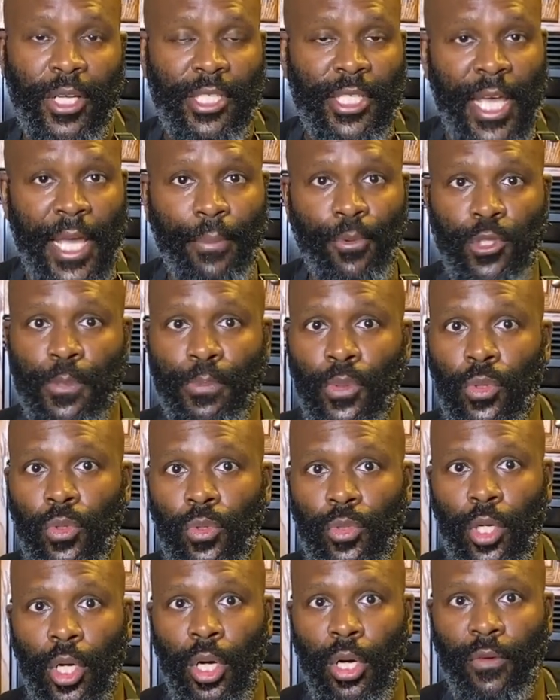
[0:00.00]
tablespoon
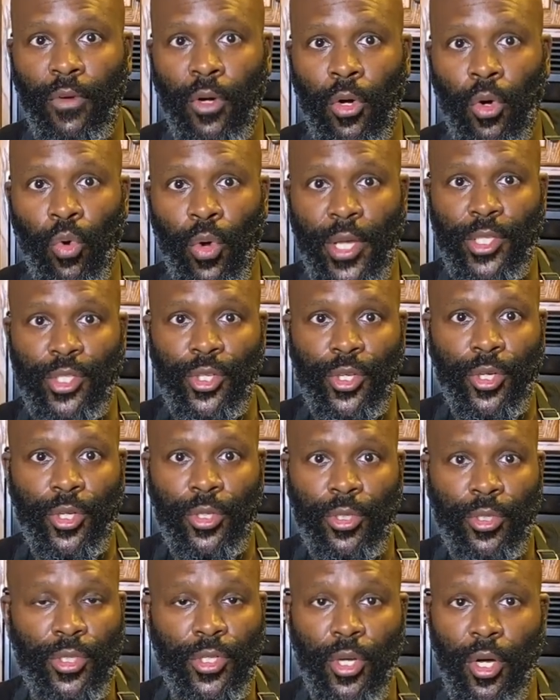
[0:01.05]
of oyster
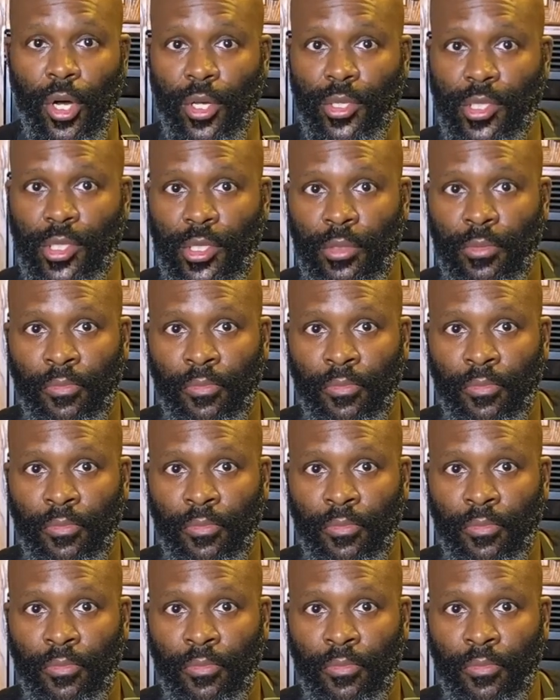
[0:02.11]
sauce,